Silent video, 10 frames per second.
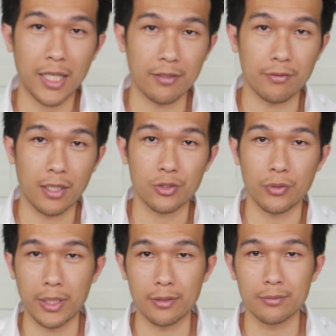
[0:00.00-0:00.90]
kind of
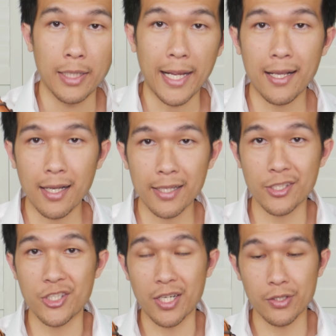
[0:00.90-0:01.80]
fluctuate. And like
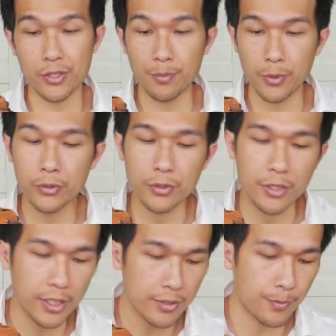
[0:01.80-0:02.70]
the Chelsea boot,
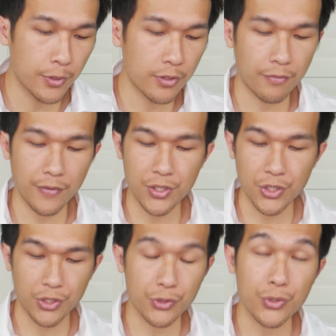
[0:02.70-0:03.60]
this boot
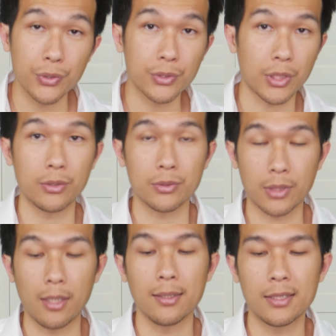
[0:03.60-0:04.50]
features two-tone
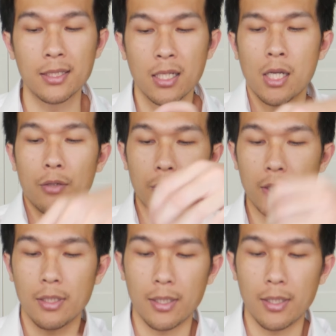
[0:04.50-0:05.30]
color. With